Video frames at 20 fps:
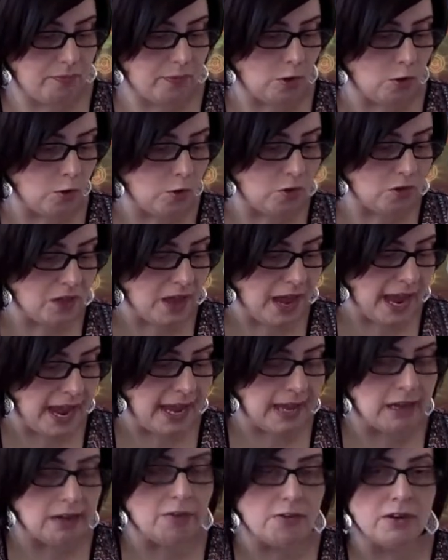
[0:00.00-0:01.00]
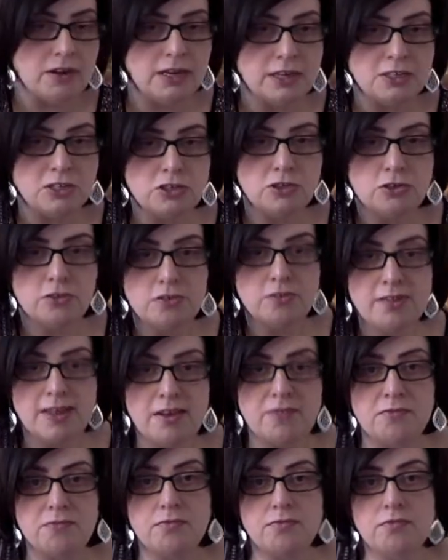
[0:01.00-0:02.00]
all the anger issues,
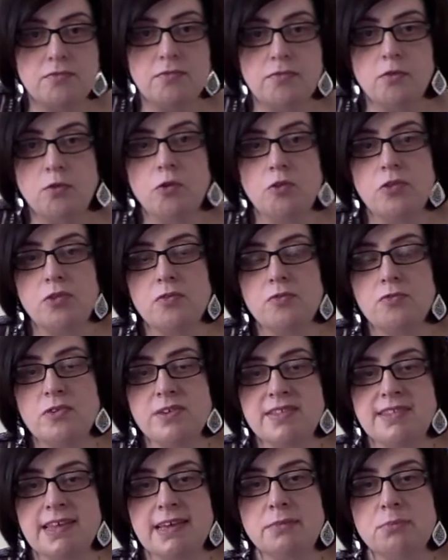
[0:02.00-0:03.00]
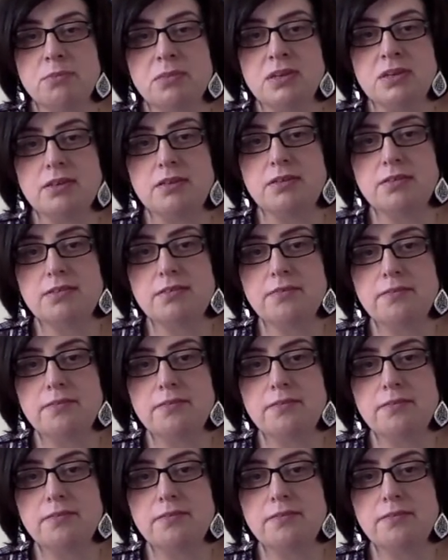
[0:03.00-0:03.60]
all the resentment.